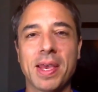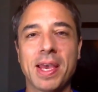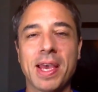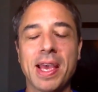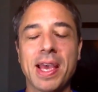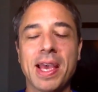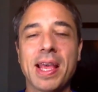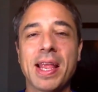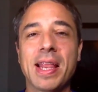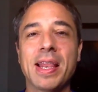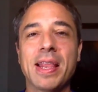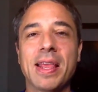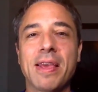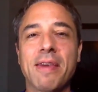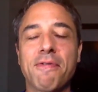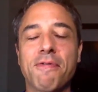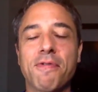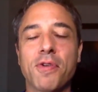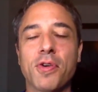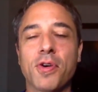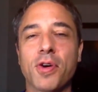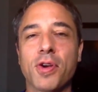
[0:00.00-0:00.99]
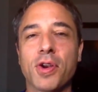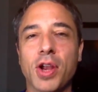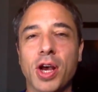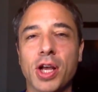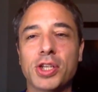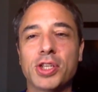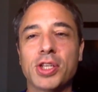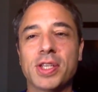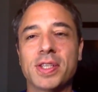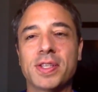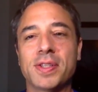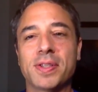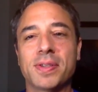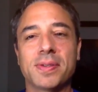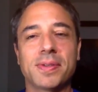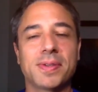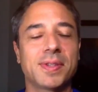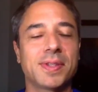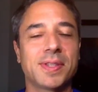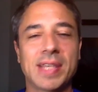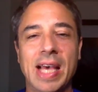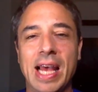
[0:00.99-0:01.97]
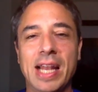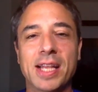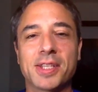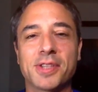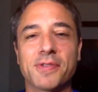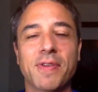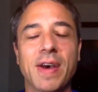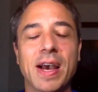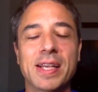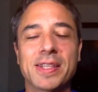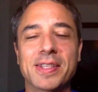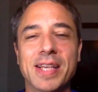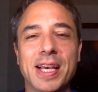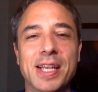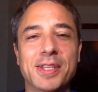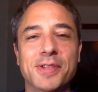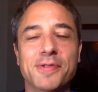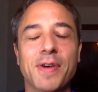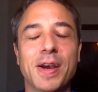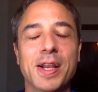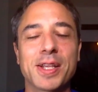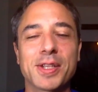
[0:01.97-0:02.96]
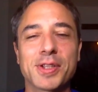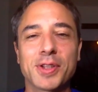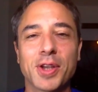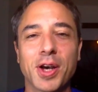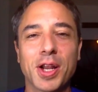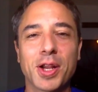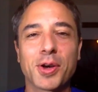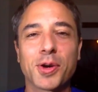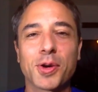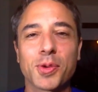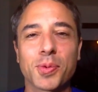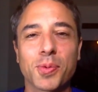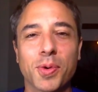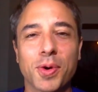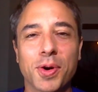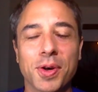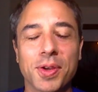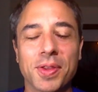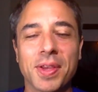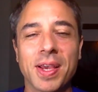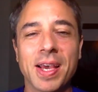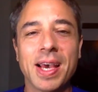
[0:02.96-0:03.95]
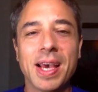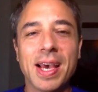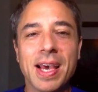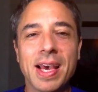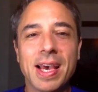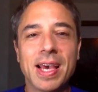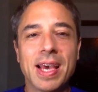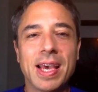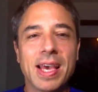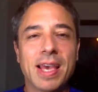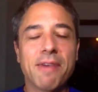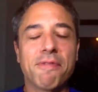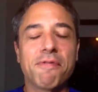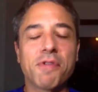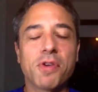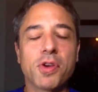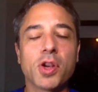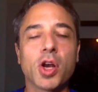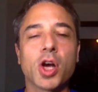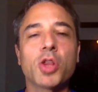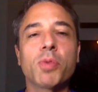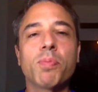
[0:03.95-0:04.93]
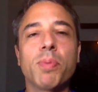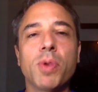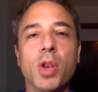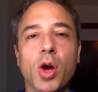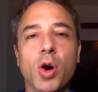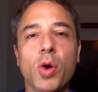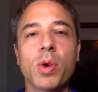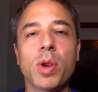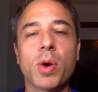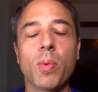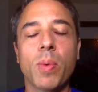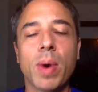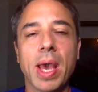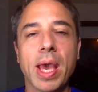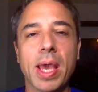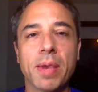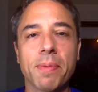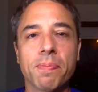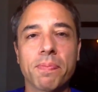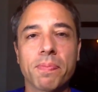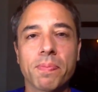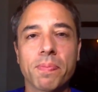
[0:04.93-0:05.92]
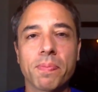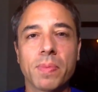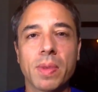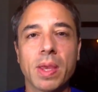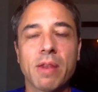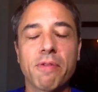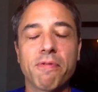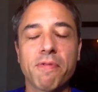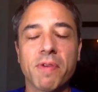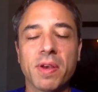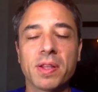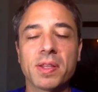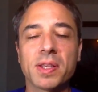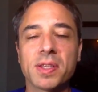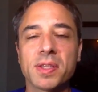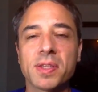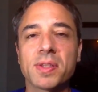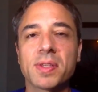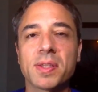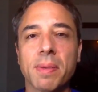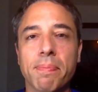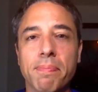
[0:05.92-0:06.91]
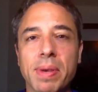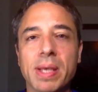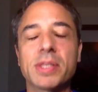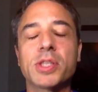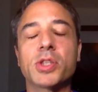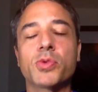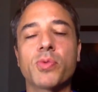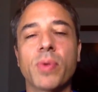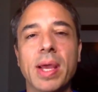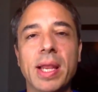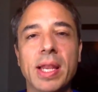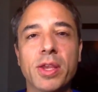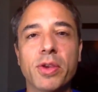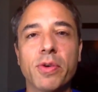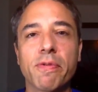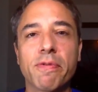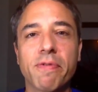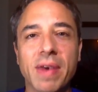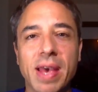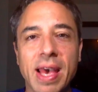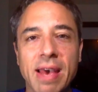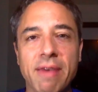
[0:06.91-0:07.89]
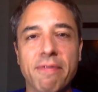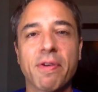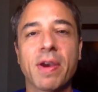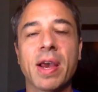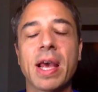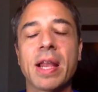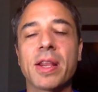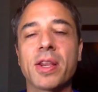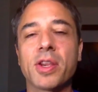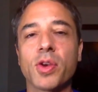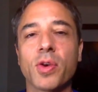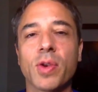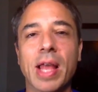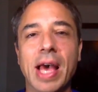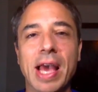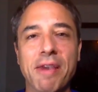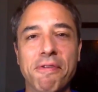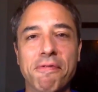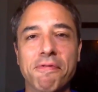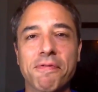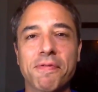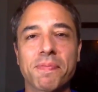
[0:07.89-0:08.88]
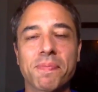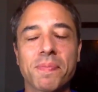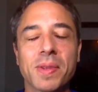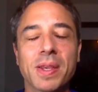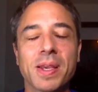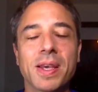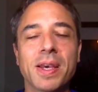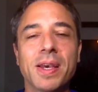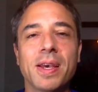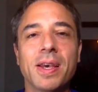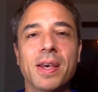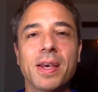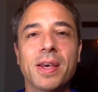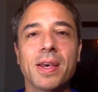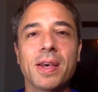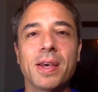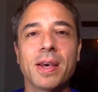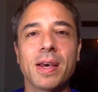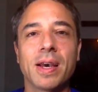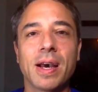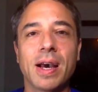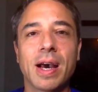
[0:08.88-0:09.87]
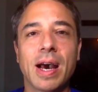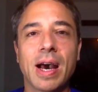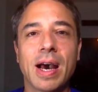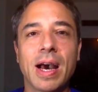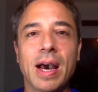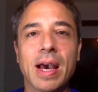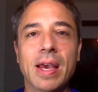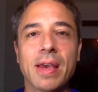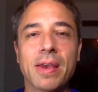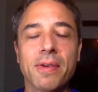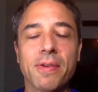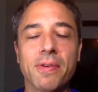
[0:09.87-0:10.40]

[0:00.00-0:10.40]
And if you're not just satisfied is not a good word, if you're not blown away and feel this is the best training you've ever had in your life, I